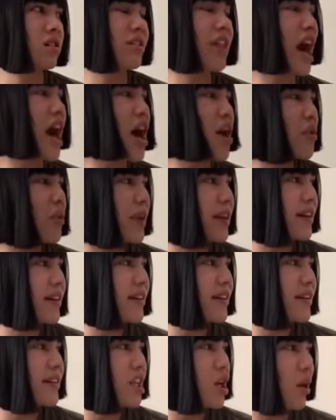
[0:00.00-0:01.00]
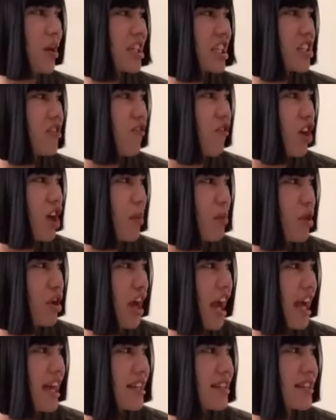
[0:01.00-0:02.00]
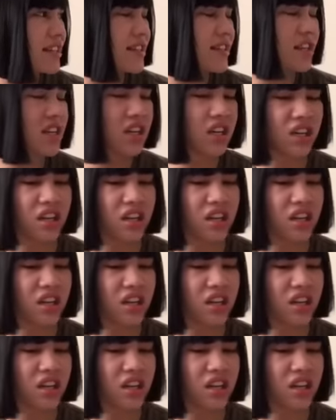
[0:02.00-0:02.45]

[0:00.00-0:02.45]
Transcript: Now, do you want this foot up your ass?